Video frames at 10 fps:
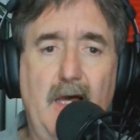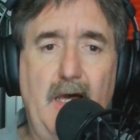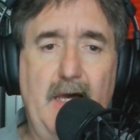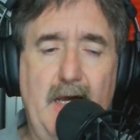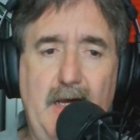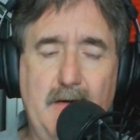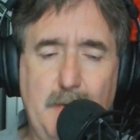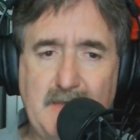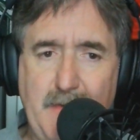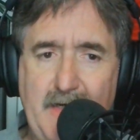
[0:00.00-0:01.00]
And
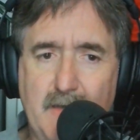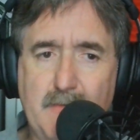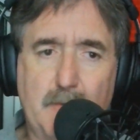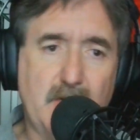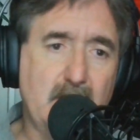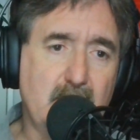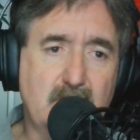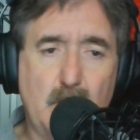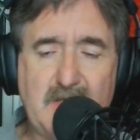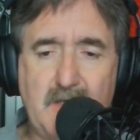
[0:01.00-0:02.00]
everybody's making them. They're putting a little
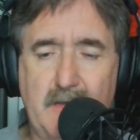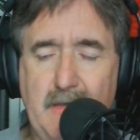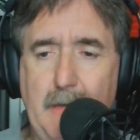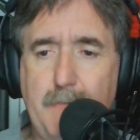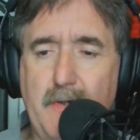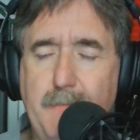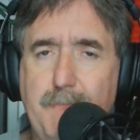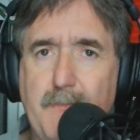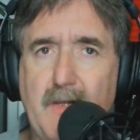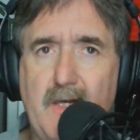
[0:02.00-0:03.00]
twist on that. But
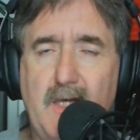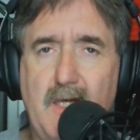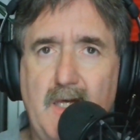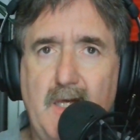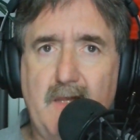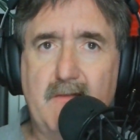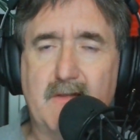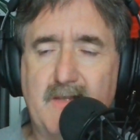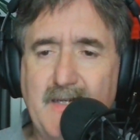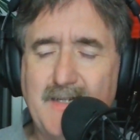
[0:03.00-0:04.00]

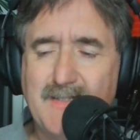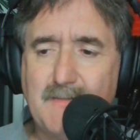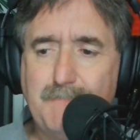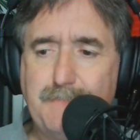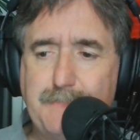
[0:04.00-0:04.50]
the thing is,